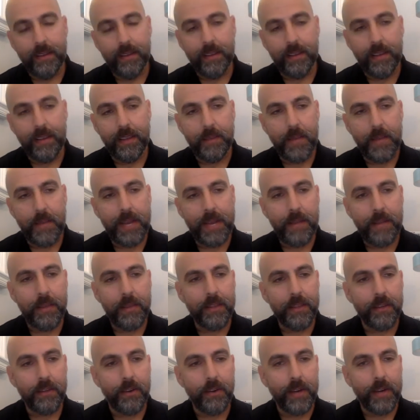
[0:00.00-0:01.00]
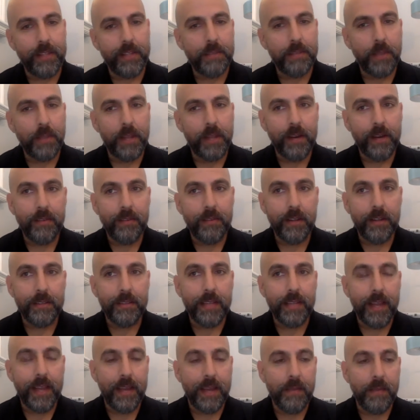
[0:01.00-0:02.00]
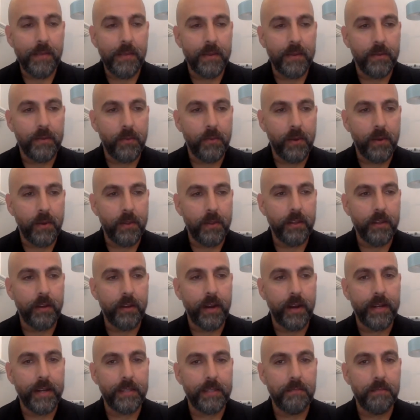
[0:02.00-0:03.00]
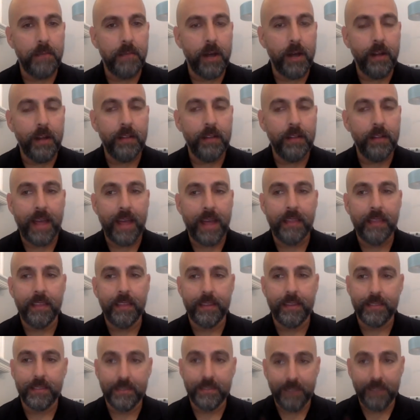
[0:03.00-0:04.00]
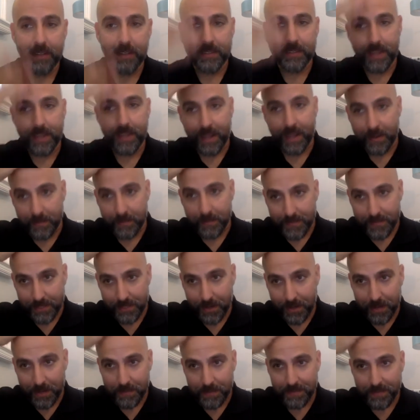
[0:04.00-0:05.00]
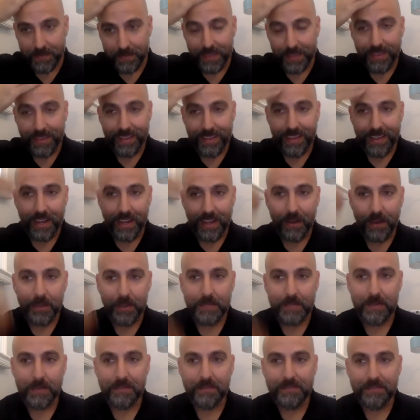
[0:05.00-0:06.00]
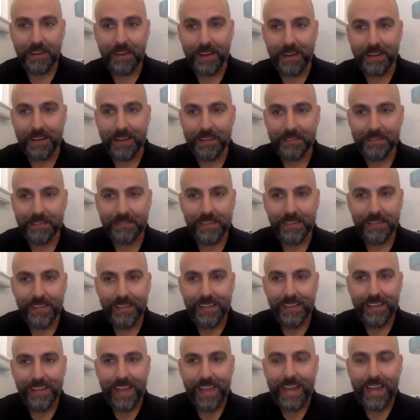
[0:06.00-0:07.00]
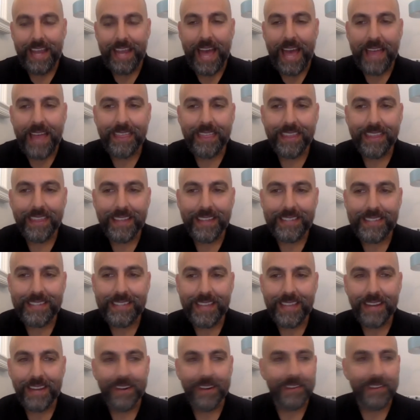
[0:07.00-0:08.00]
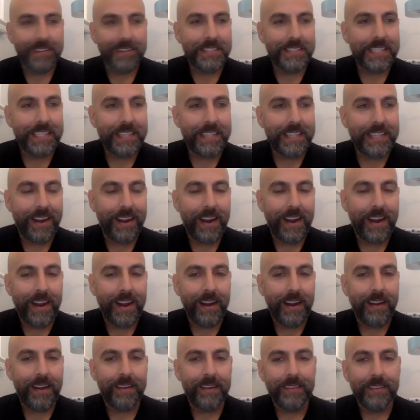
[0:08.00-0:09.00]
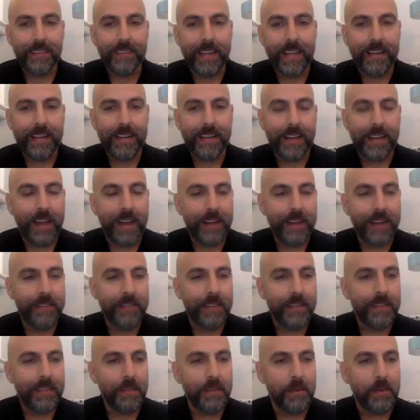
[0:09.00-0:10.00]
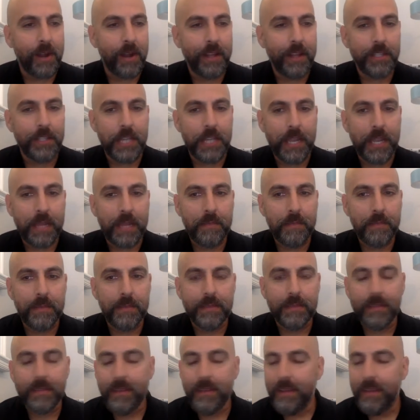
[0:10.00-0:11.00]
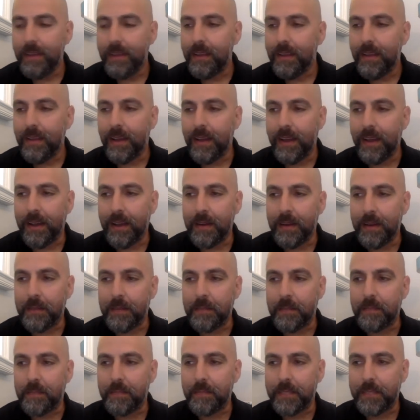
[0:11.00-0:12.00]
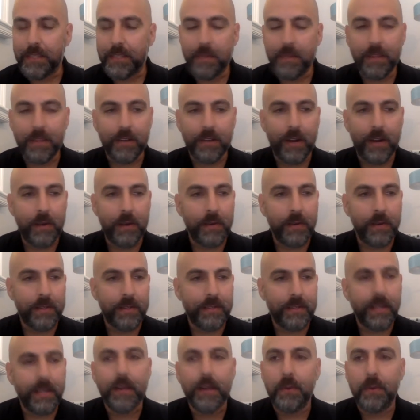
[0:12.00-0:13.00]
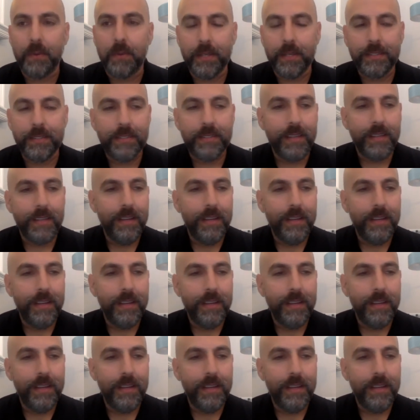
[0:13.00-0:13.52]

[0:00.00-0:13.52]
he may not be the greatest player of all time, but one of the greatest bald athletes of all time. So I'm always been fond of any athletes that are losing their hair. Landon Donovan, LeBron James, um, some of the great ones, Tiger Woods.